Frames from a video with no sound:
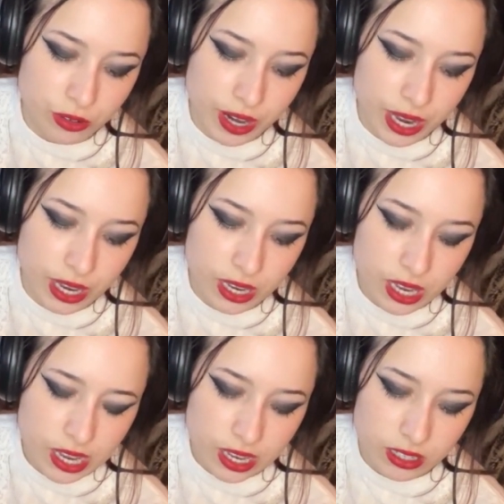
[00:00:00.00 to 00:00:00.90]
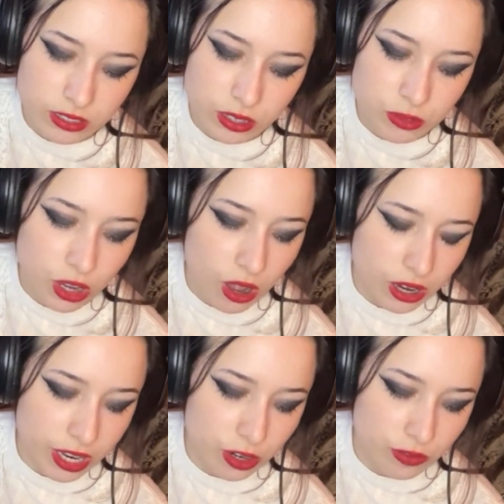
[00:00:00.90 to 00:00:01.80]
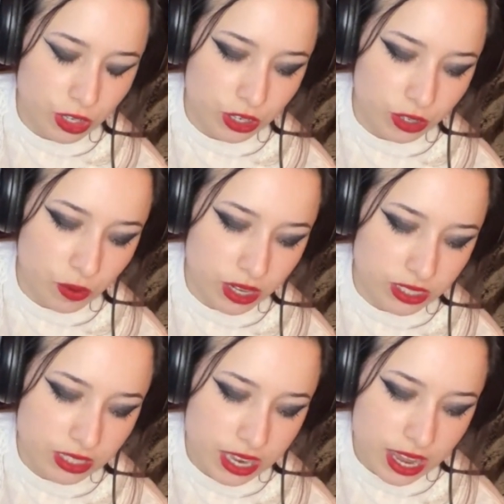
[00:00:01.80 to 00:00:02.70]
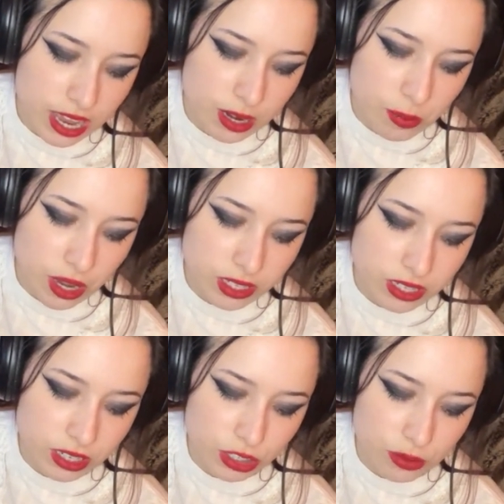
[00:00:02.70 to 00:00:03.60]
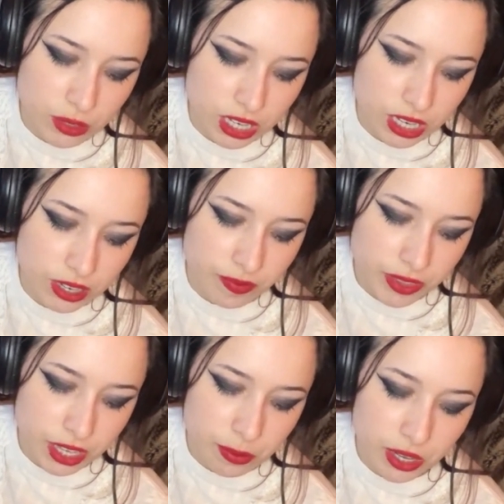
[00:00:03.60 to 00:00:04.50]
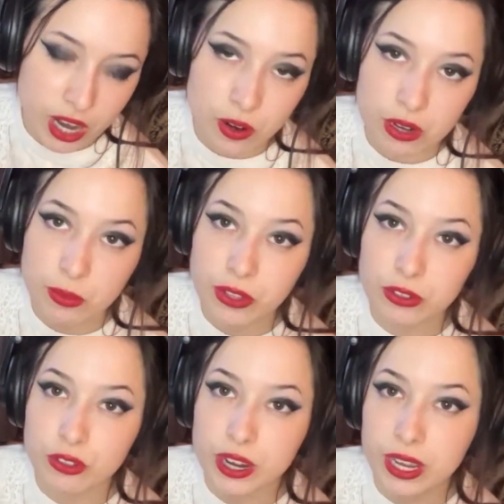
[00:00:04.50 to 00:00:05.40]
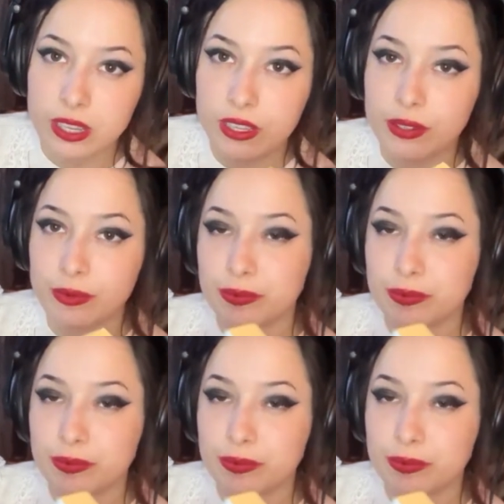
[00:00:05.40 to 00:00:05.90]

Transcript: Gray, and some talk I overheard once at a bug section meeting about how her mother drank.